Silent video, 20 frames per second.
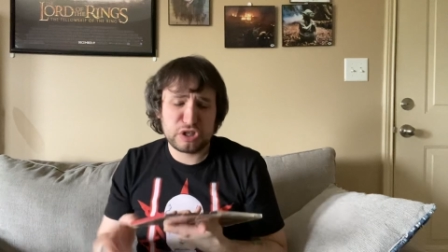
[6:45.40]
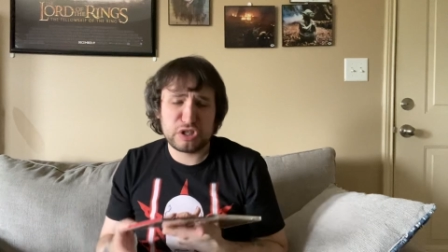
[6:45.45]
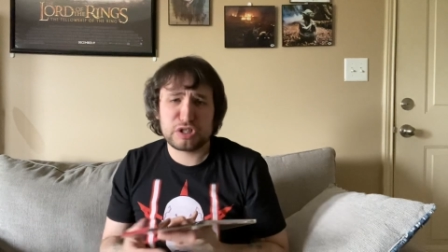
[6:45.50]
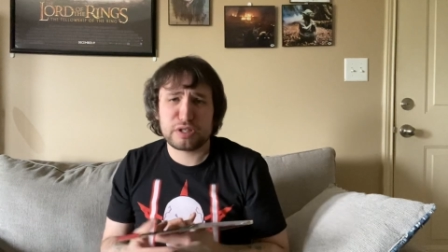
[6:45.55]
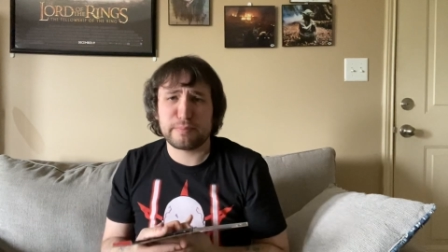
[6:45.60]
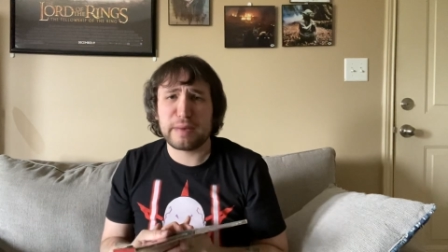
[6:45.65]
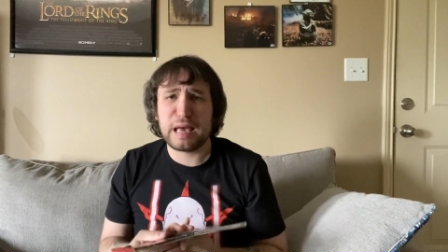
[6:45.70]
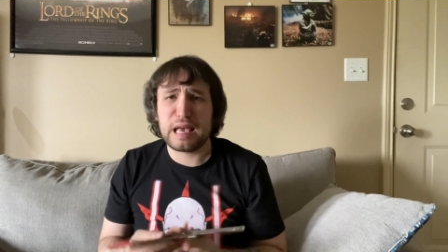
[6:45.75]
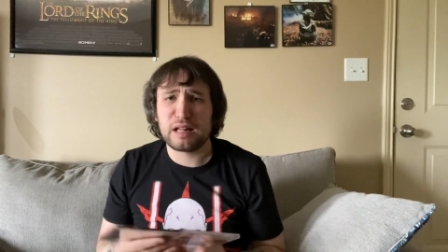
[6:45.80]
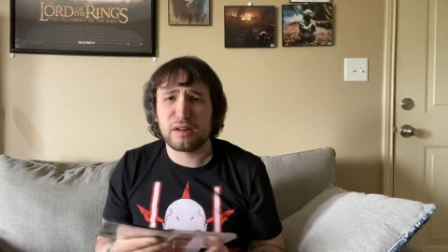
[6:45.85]
is
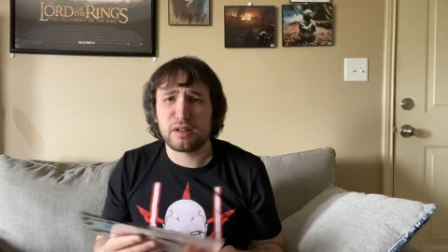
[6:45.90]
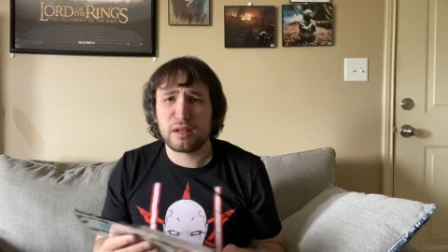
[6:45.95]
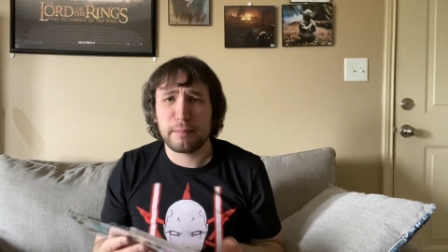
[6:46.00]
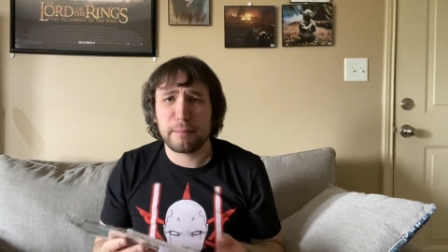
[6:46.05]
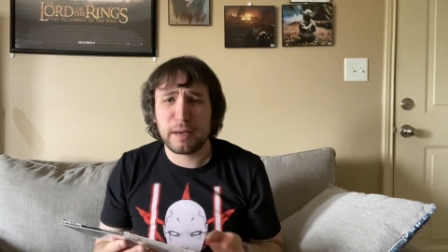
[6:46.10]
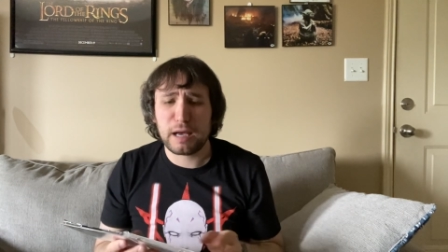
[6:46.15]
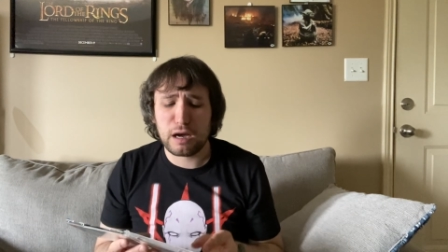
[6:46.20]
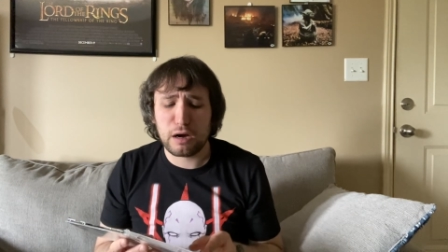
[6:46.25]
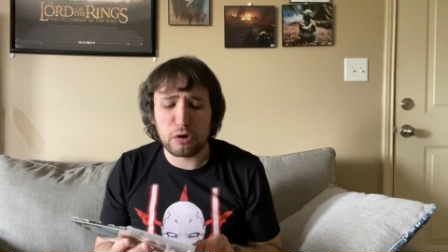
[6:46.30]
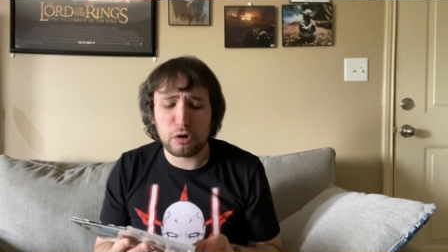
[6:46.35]
mainly
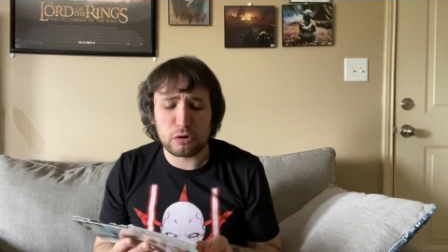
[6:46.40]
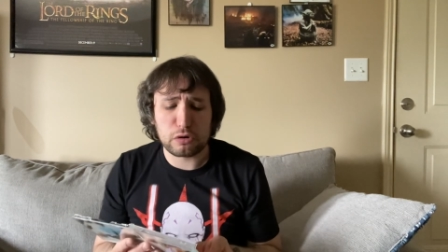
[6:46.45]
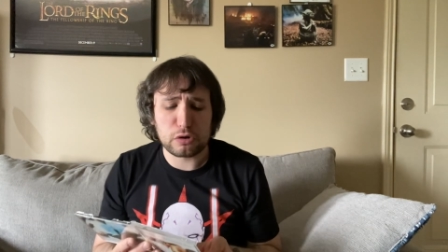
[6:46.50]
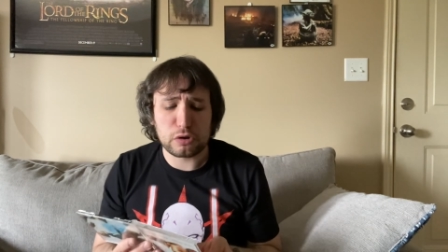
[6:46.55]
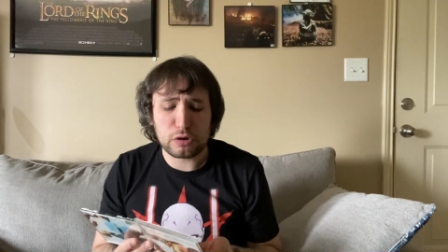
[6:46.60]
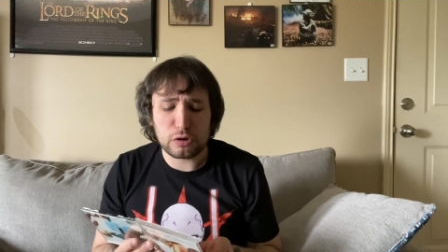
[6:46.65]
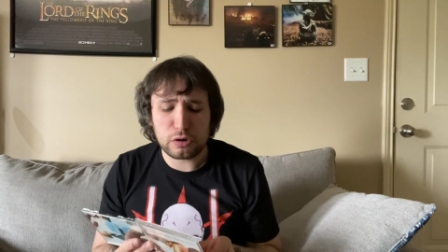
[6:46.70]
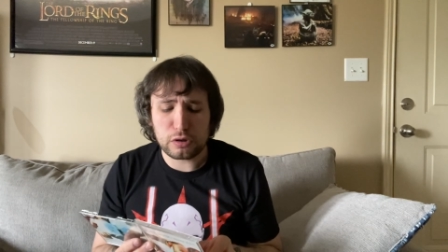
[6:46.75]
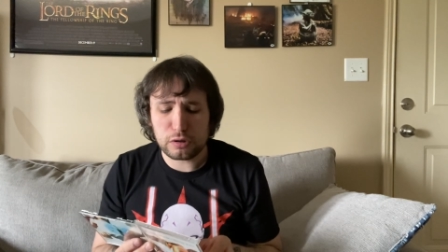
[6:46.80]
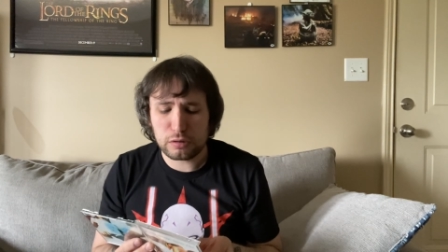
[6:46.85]
about
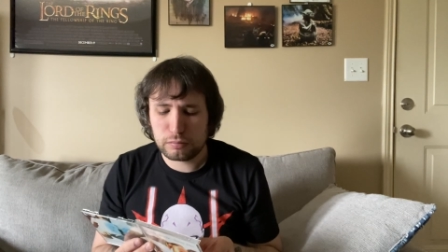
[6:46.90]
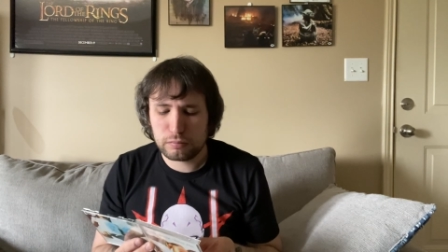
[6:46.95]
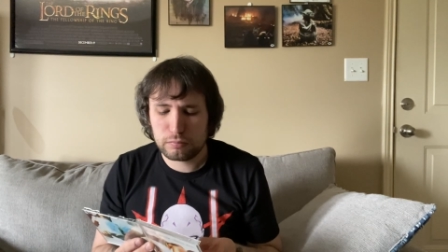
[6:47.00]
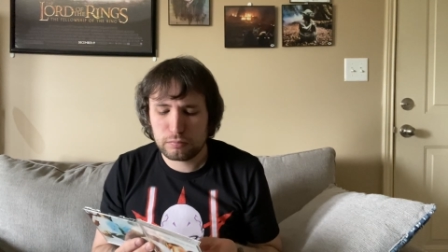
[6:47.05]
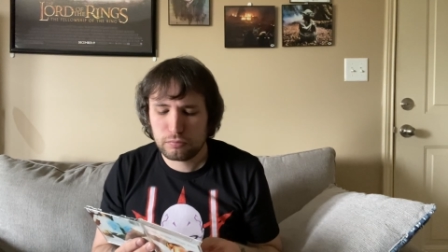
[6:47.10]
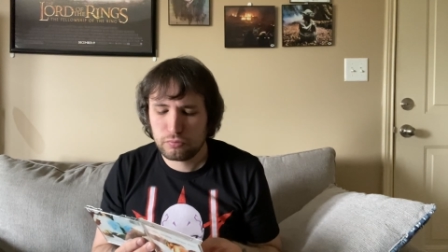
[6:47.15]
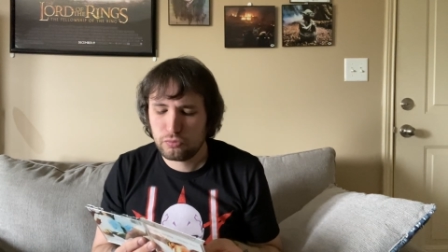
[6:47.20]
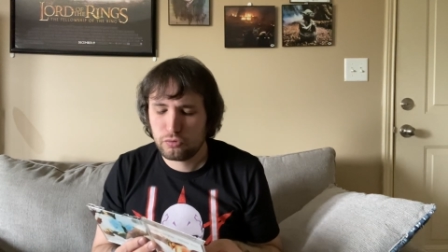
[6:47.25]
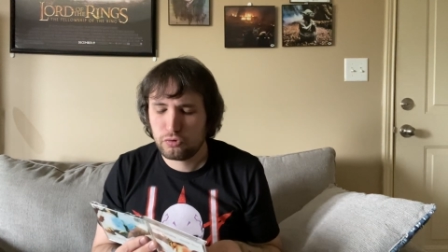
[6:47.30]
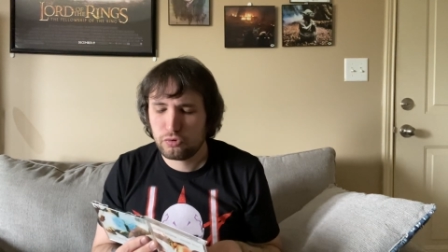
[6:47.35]
uh,
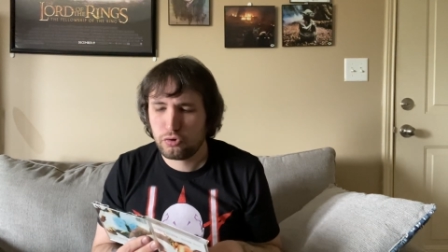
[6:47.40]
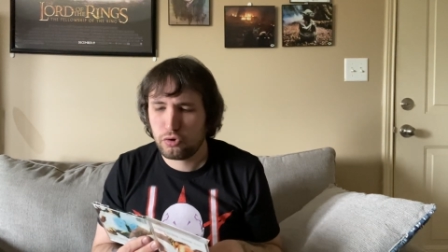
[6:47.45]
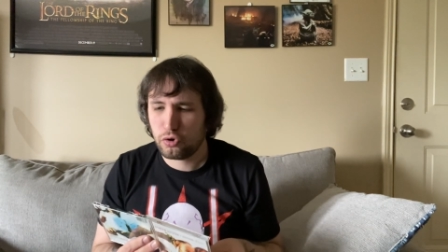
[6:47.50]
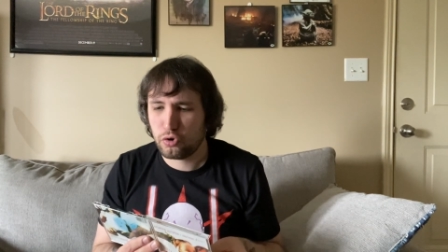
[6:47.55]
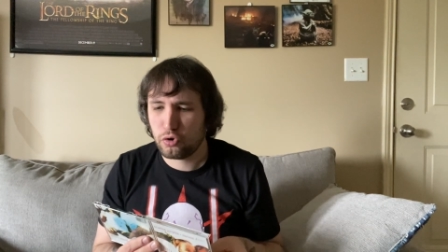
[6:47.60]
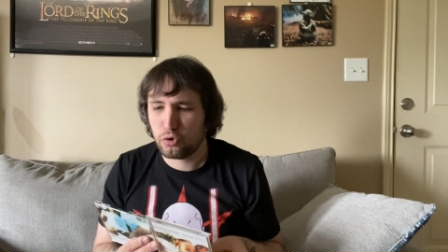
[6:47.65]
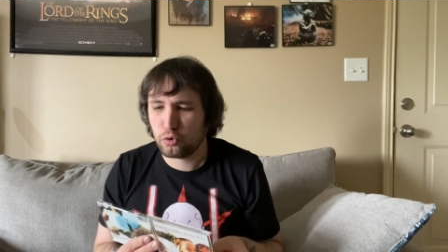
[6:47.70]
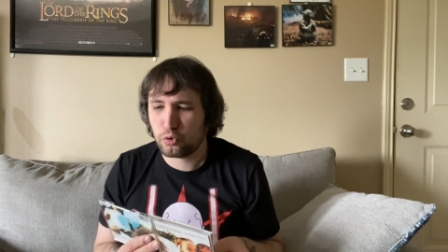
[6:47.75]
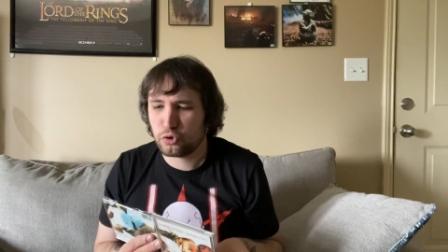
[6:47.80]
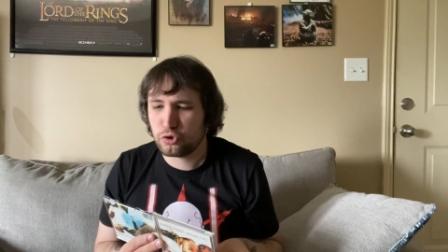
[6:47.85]
the
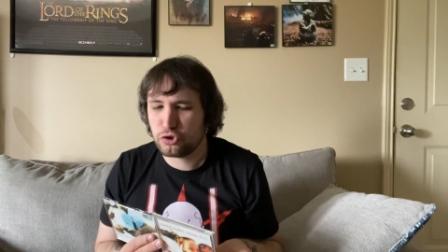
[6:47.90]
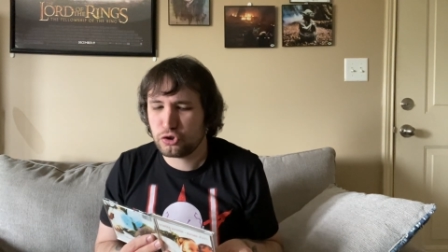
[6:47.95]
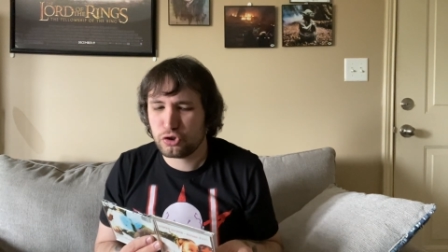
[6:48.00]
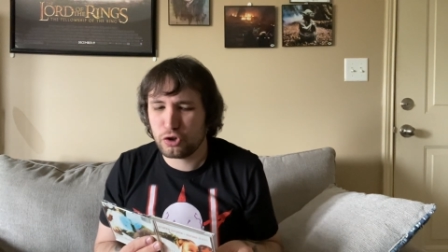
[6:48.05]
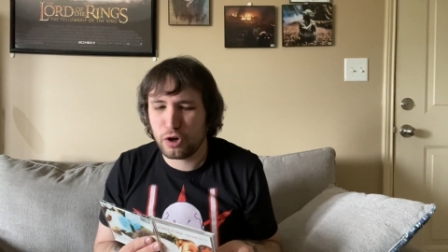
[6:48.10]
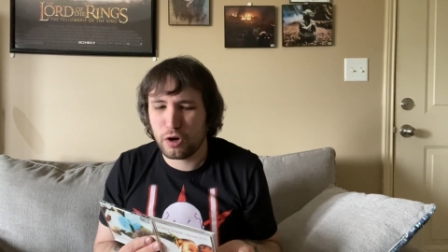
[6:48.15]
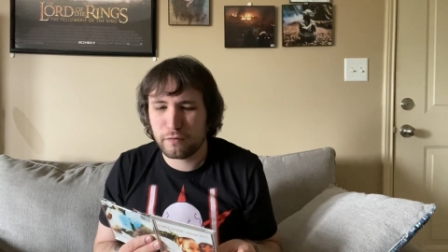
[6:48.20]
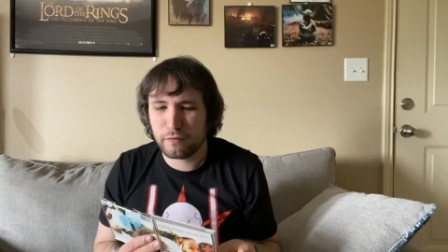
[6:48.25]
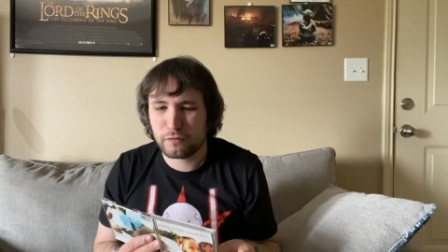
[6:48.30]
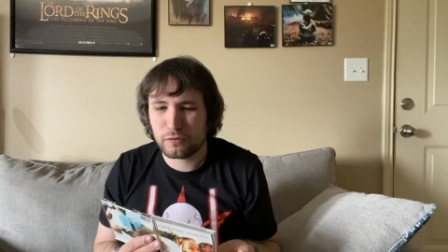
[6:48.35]
early
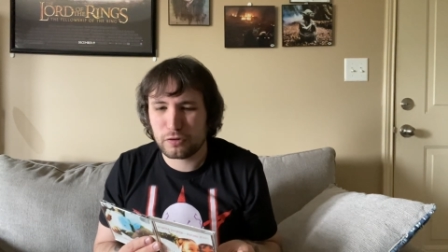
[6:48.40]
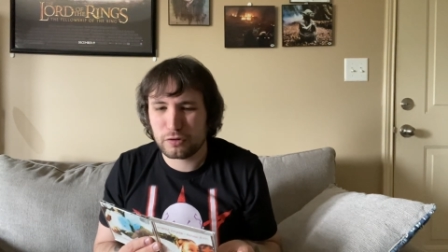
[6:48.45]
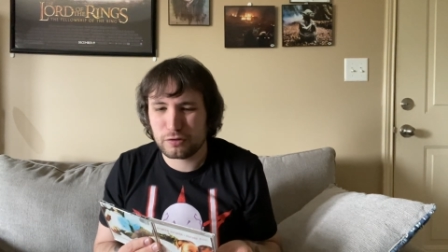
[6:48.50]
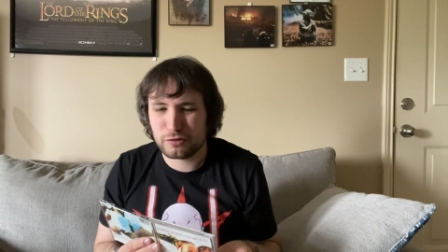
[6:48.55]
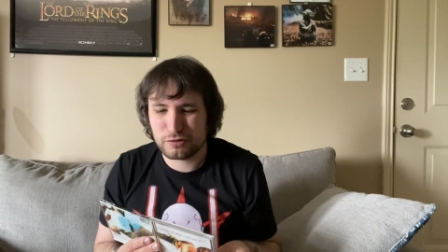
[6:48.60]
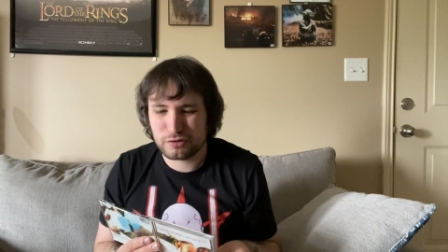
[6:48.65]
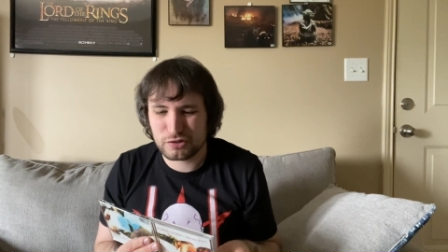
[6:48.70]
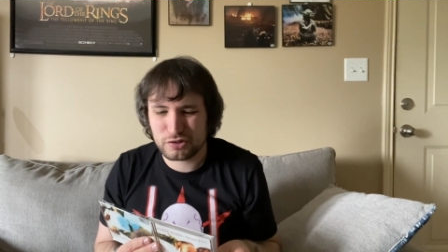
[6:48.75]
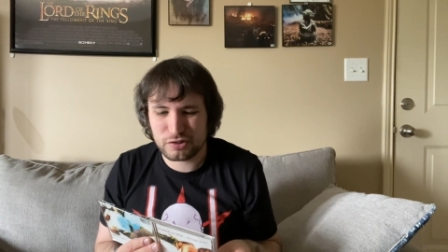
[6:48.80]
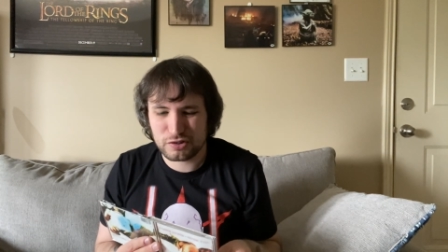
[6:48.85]
stuff
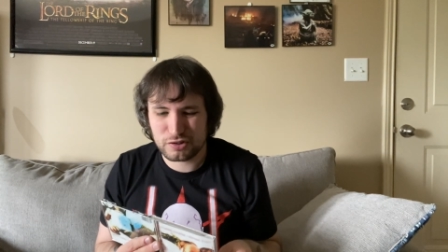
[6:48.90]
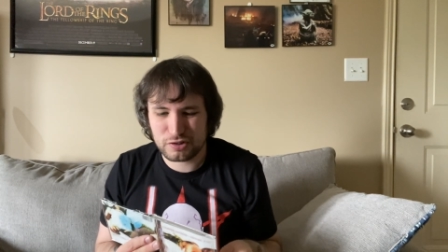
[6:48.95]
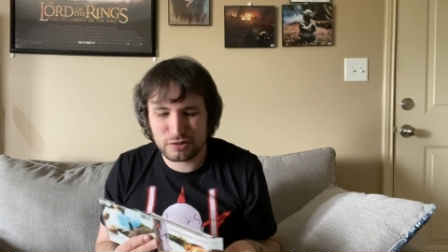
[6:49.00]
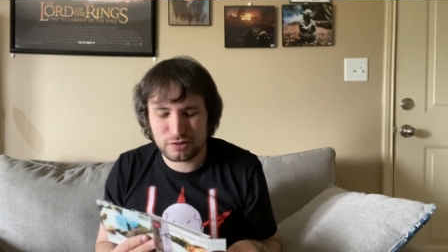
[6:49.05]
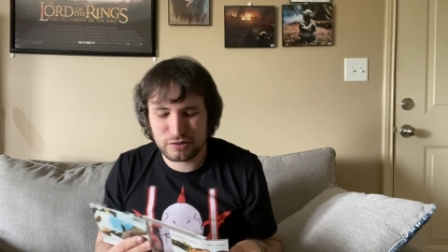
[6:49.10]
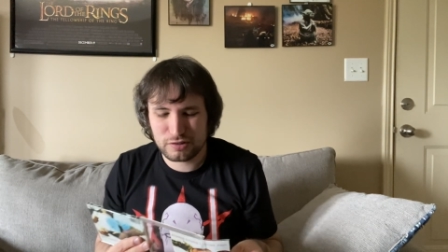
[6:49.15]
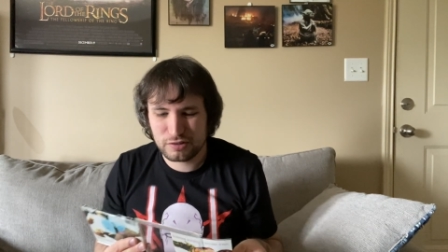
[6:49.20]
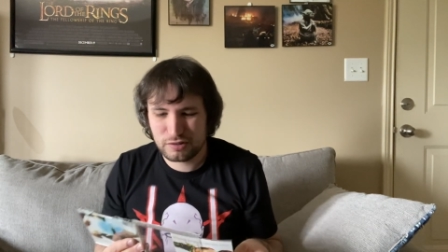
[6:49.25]
because uh,